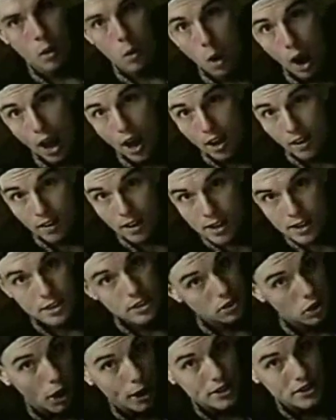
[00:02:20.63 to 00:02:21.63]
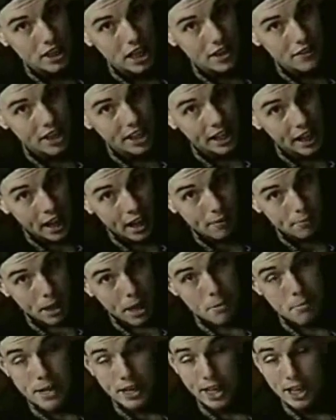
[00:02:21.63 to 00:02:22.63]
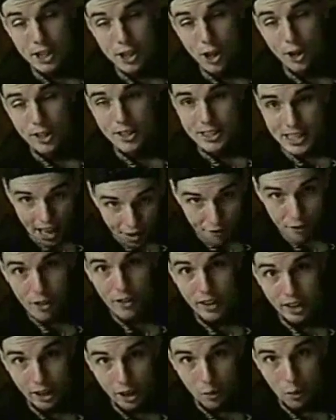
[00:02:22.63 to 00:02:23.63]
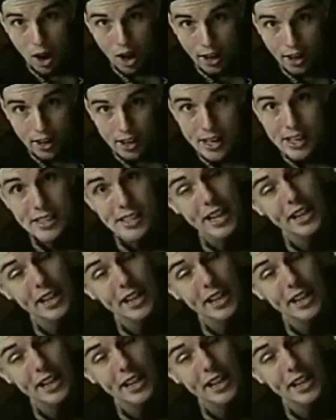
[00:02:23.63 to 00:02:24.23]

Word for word: Well, start saving up because you're definitely going to want to